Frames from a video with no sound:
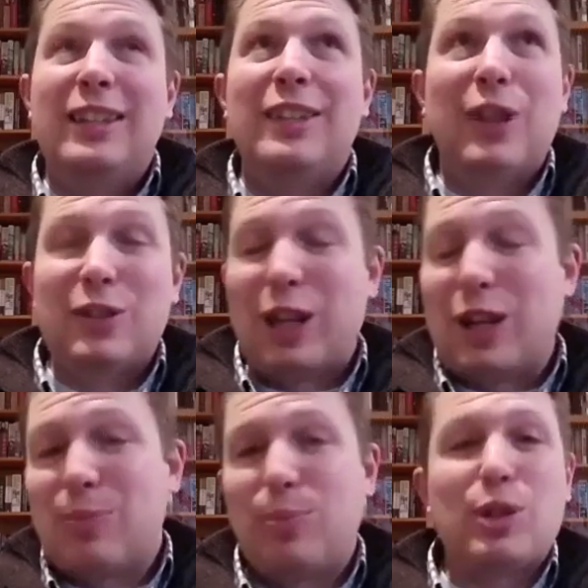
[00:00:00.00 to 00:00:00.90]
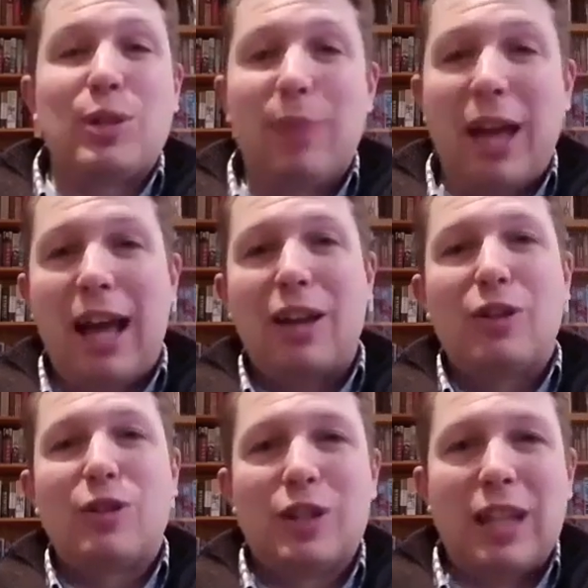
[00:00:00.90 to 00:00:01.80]
investigation, pushing back,
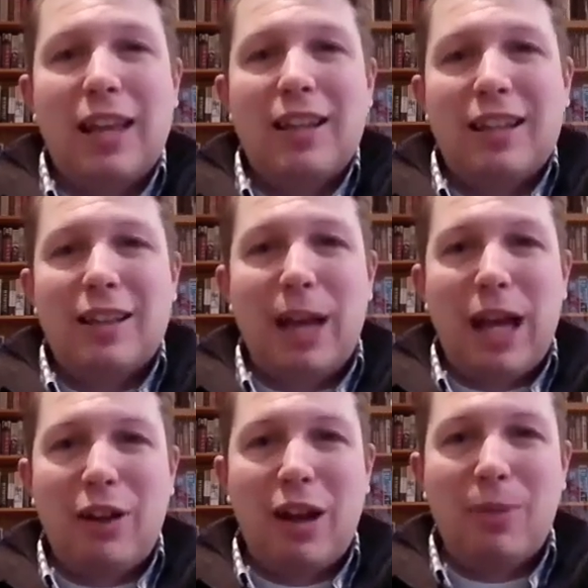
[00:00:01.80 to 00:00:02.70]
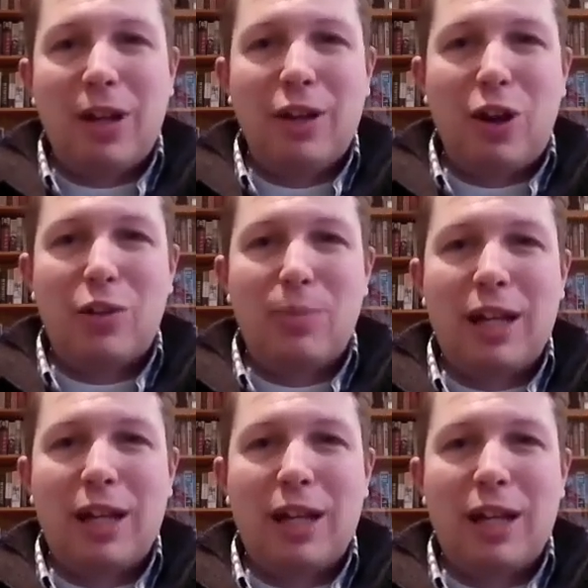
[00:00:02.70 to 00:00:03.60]
understanding the background behind the Carter
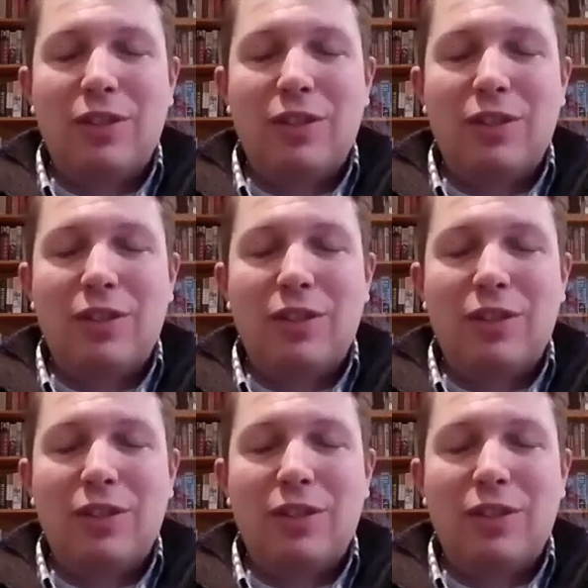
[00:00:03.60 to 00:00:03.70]
Page